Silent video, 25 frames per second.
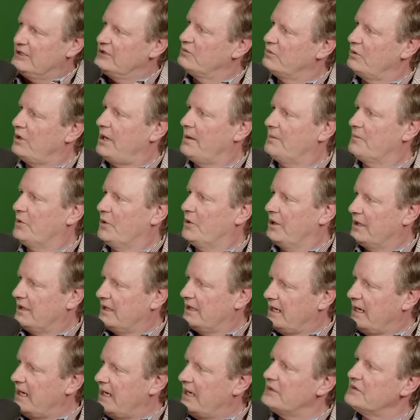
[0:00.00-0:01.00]
Rob
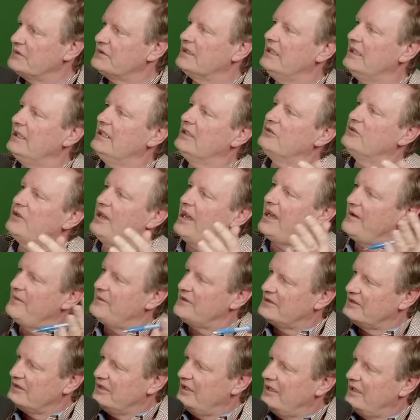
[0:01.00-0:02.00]
Gronkowski,
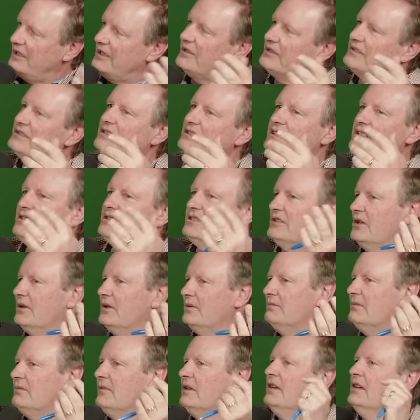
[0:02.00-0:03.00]
Travis Kelce.
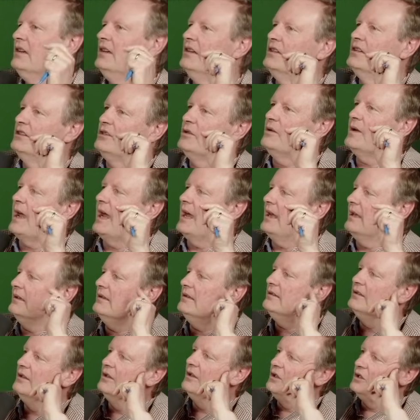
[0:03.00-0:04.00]
So you
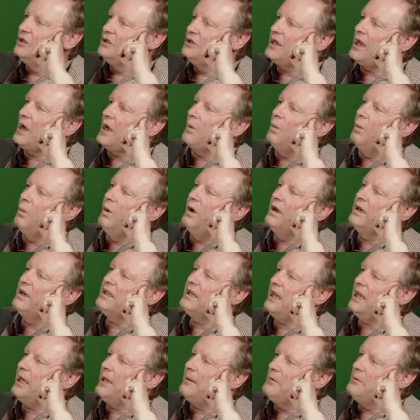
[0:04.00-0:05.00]
got one
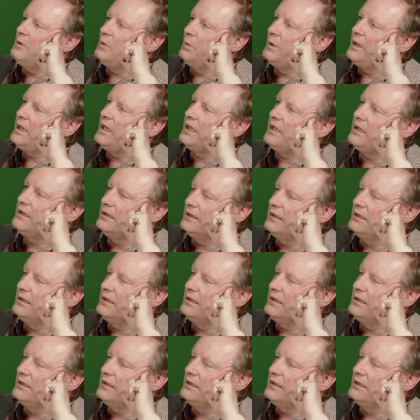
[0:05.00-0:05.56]
game to win.